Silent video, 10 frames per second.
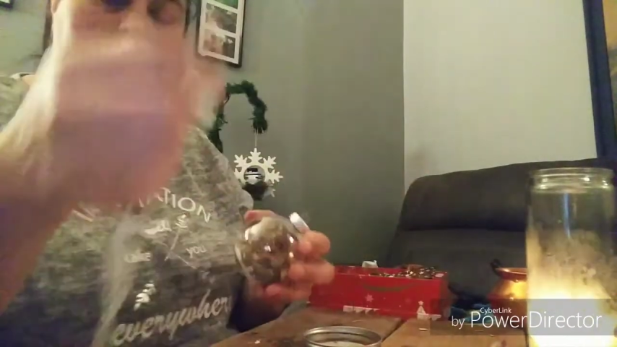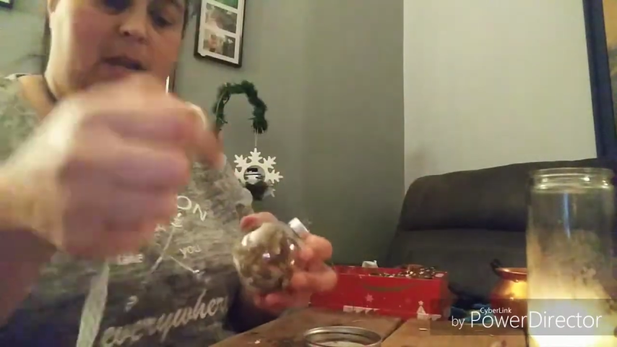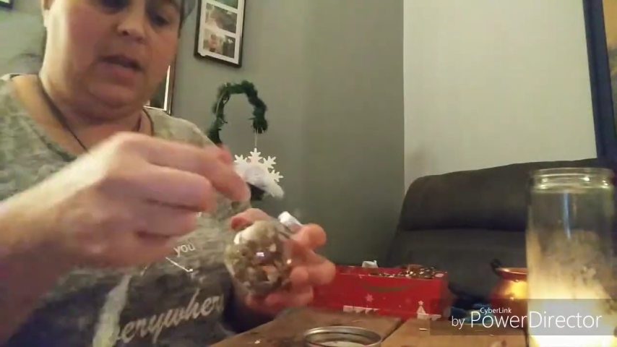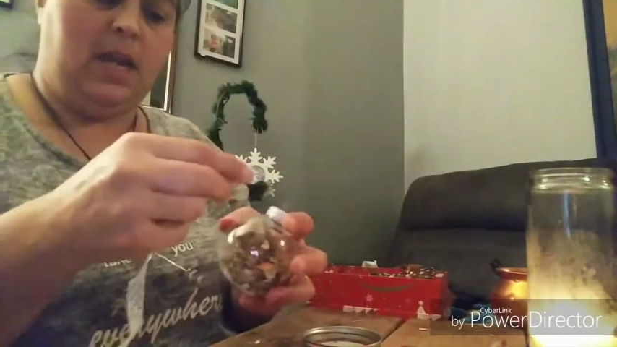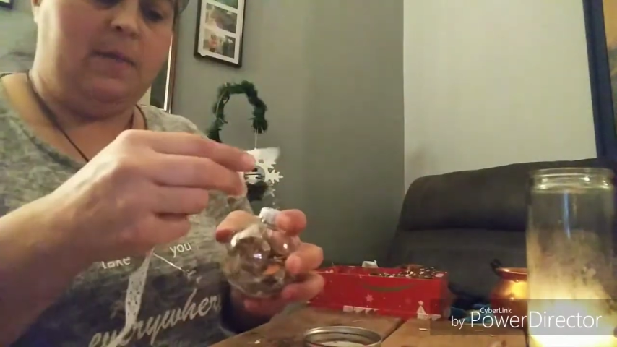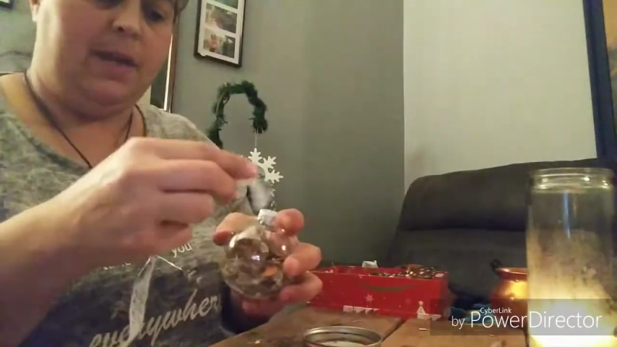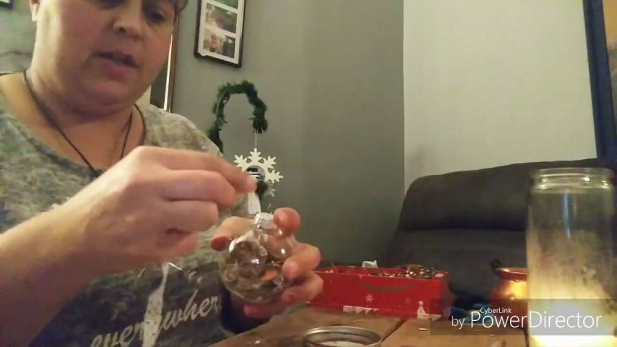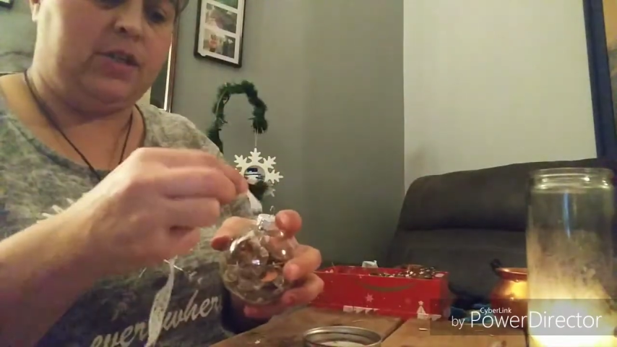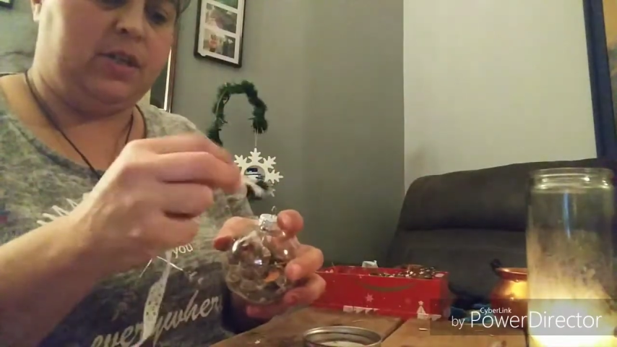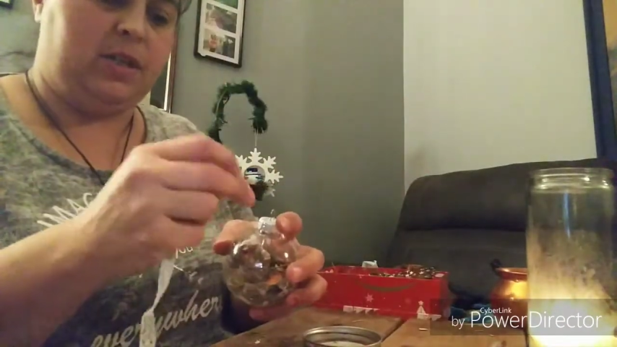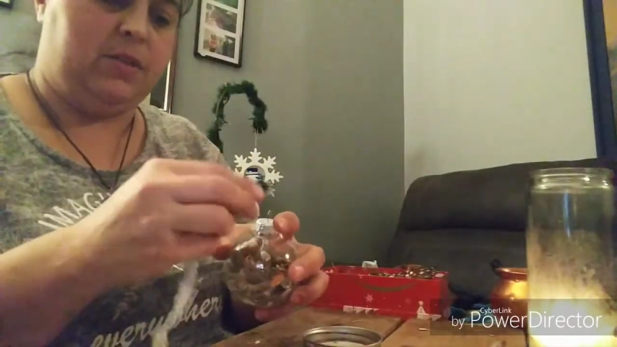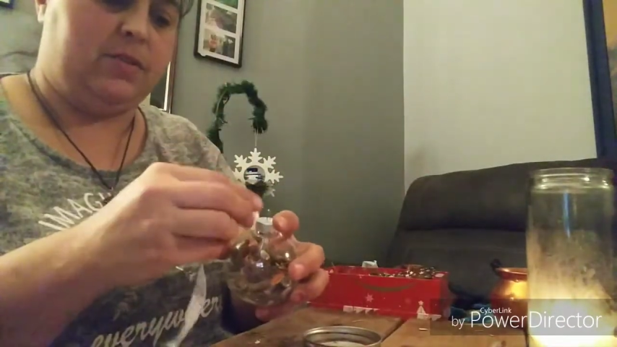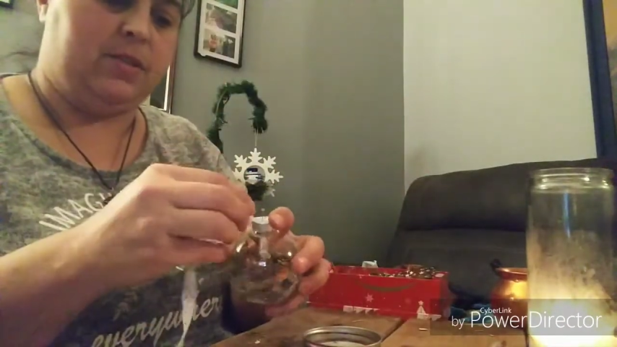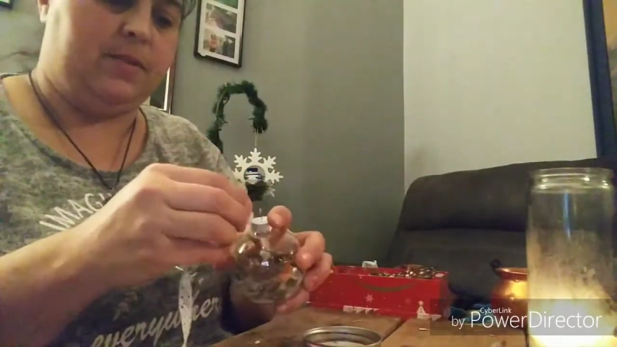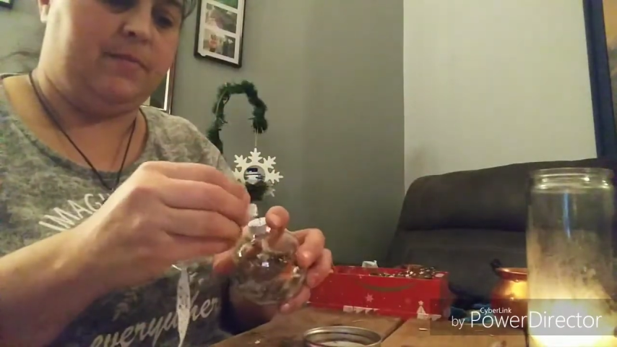And I'm actually going to
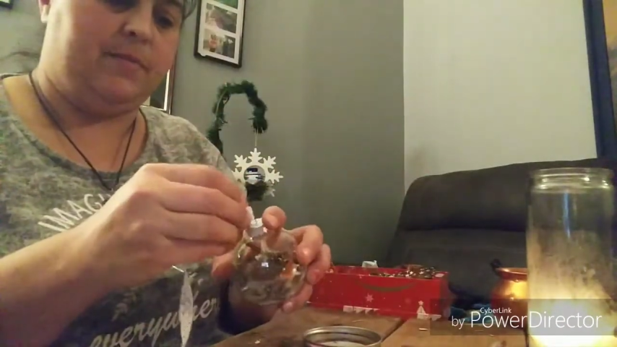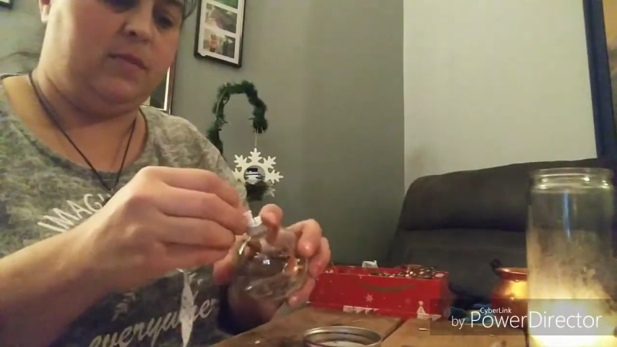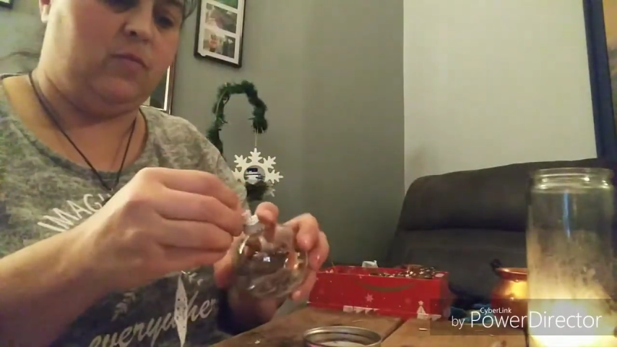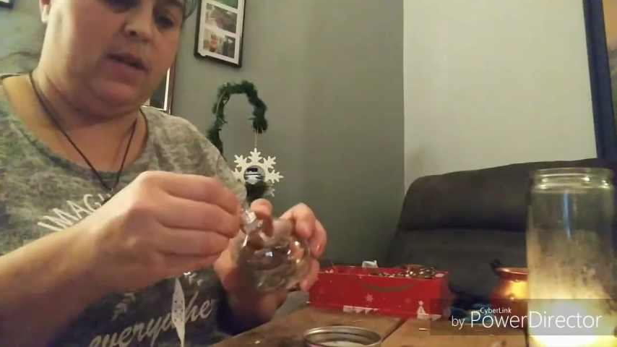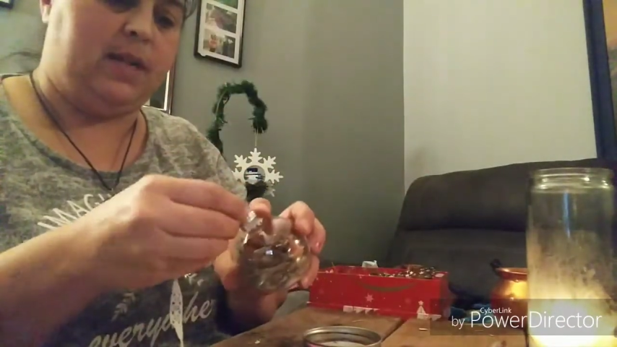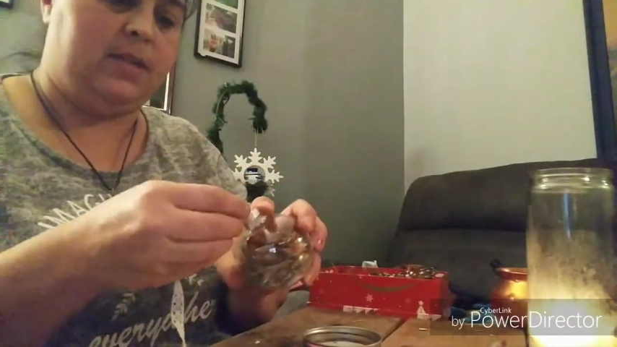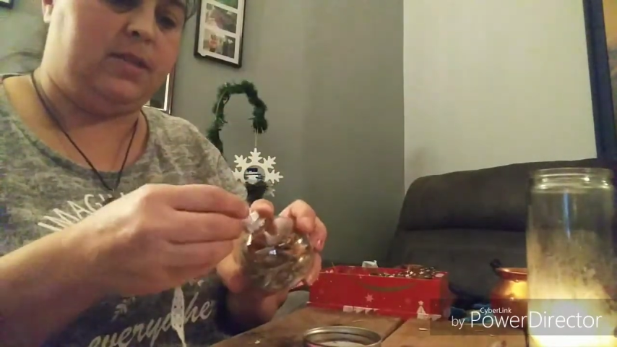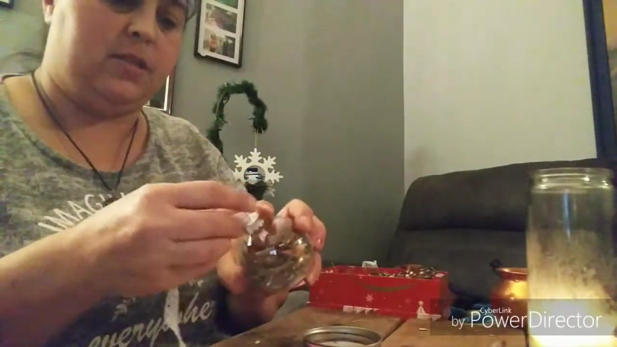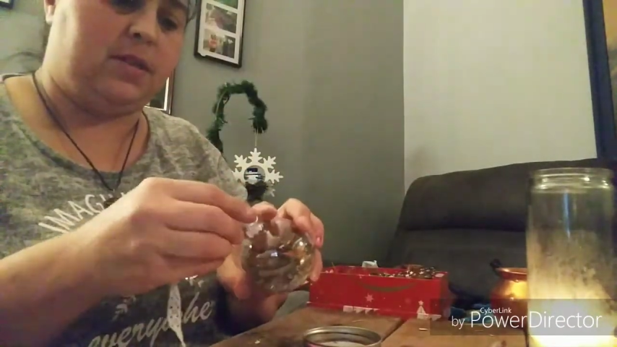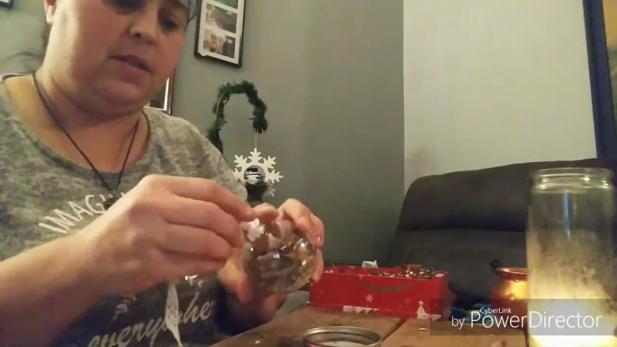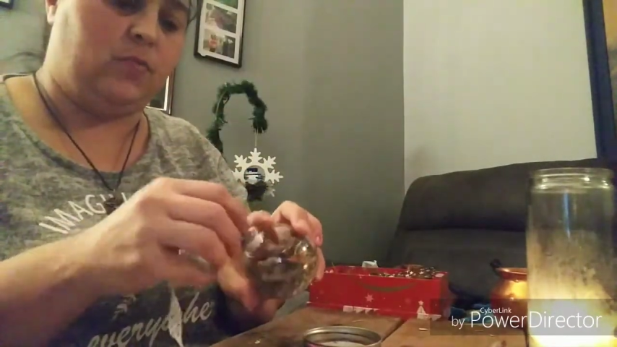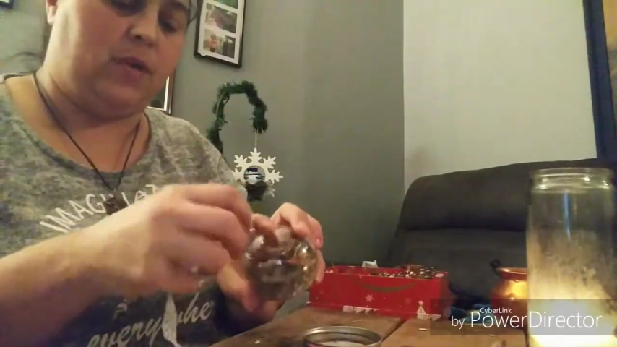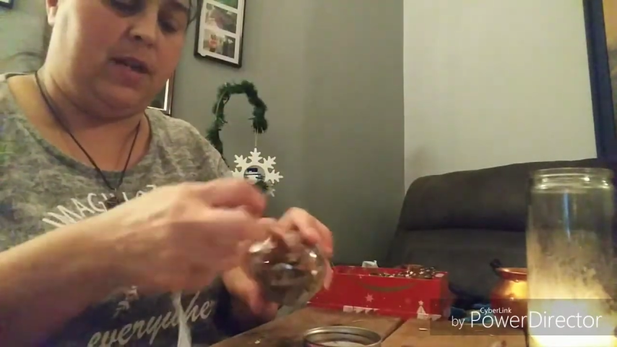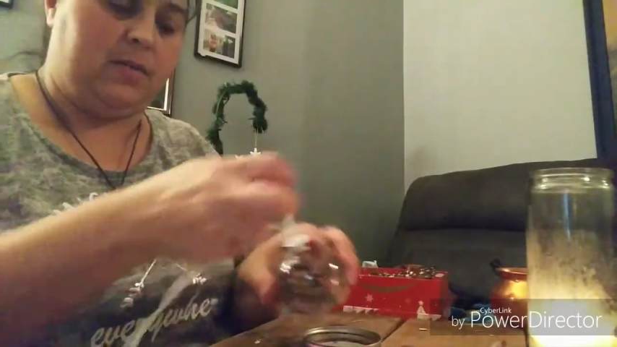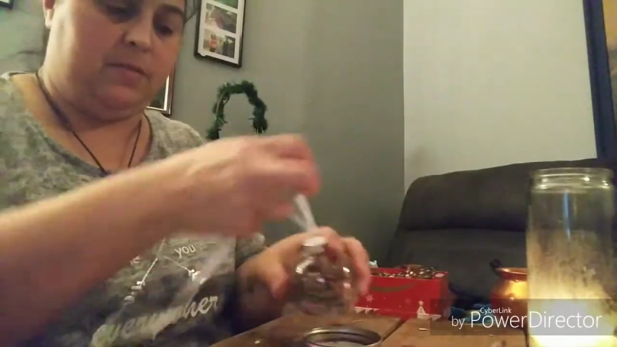use the white, just because
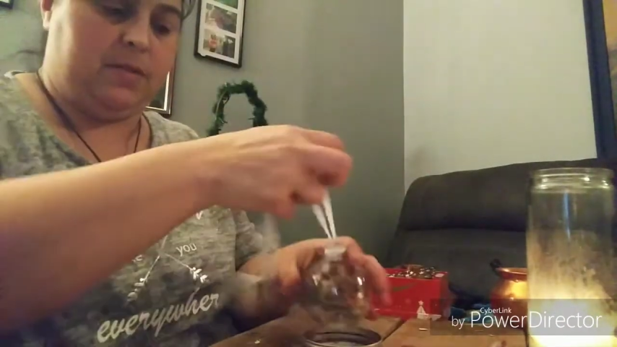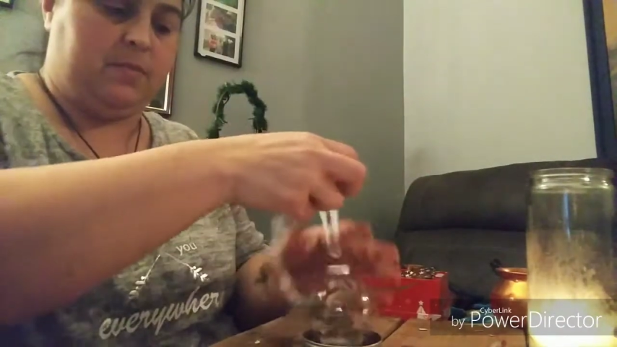white